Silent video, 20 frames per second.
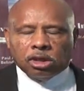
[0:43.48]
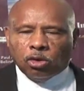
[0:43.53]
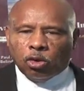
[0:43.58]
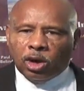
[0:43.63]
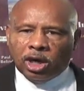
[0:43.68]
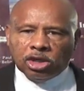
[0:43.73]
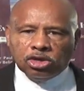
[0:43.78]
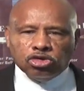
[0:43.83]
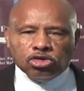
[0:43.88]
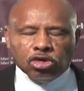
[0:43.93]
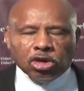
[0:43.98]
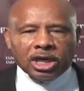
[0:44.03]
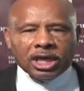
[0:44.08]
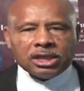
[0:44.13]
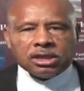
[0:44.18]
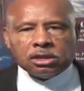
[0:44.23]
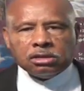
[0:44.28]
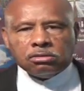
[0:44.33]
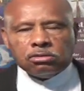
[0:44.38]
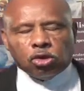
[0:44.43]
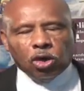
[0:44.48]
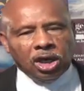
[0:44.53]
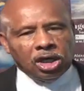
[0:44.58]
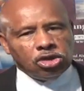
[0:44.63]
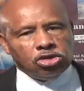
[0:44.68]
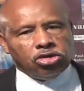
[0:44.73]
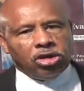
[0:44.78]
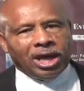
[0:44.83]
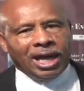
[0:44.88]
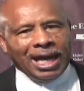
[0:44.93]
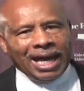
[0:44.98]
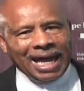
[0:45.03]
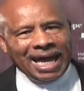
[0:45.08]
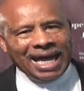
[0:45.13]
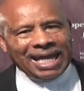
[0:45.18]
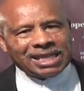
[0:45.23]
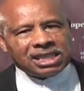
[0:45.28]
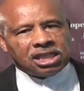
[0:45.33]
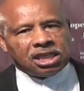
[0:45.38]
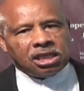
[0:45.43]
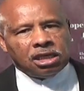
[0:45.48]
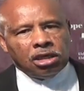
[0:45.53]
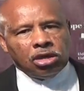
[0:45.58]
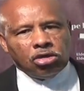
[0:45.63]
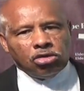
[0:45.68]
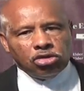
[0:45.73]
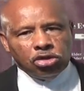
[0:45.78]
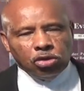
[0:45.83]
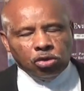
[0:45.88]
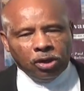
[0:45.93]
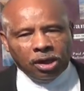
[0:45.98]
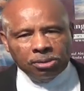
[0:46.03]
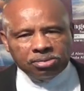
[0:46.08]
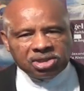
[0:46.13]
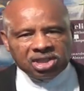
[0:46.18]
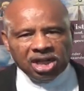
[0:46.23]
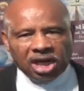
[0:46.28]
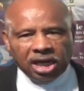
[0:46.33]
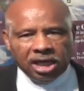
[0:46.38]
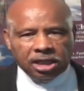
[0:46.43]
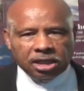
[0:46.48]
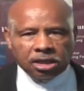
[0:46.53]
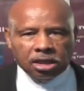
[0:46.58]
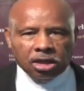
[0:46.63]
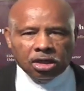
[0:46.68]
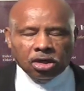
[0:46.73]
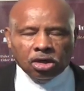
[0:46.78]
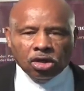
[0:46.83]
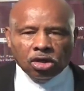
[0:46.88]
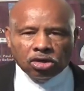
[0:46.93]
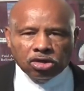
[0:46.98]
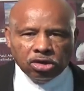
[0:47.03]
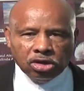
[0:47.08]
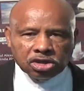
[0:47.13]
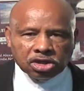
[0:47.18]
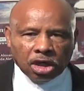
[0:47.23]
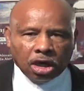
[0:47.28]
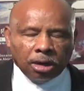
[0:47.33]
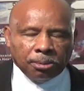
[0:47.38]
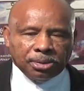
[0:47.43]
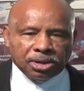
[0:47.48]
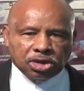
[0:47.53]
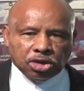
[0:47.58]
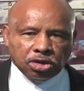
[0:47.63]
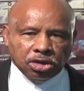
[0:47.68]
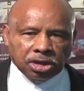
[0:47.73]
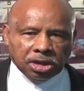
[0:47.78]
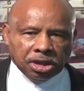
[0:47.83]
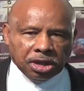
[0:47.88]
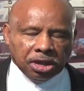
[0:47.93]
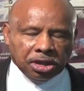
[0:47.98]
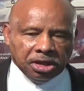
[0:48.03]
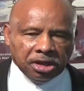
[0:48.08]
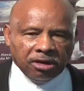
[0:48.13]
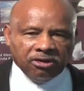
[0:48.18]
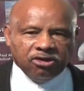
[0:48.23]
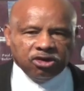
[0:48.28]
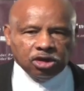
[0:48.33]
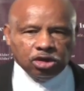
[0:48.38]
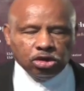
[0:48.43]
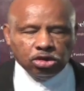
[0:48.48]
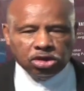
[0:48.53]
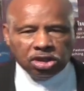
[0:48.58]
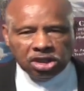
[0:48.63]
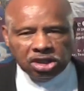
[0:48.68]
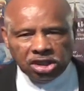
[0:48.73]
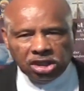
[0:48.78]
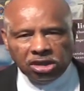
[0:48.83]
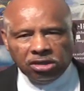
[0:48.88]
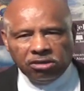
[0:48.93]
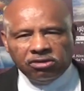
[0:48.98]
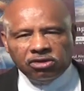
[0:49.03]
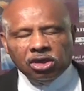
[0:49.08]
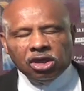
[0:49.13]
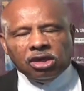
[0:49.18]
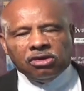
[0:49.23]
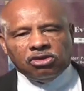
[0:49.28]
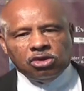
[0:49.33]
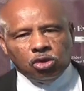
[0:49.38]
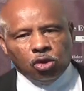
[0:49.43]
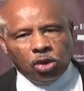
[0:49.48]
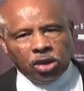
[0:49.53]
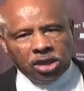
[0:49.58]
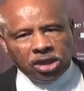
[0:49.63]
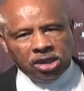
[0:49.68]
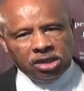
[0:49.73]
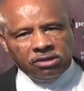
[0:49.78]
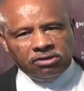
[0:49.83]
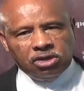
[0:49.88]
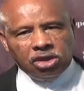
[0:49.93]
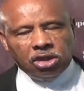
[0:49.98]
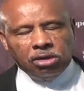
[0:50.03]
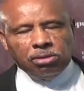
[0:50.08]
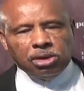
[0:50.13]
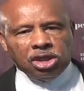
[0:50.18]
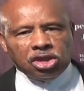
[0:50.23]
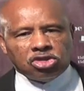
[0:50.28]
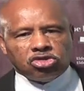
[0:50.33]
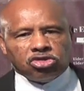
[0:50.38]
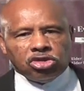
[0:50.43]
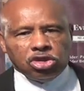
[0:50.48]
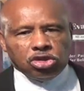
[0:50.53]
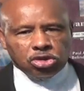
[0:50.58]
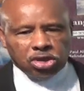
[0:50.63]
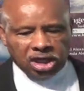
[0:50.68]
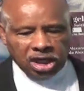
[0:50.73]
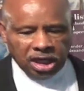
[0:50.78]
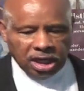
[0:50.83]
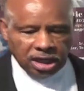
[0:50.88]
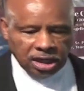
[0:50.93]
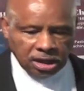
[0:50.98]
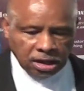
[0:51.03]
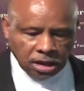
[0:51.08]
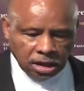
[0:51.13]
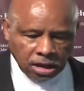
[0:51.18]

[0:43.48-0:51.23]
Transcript: While you're at the website, there's an opportunity there for you to give. If you want to give to the ministry, you can.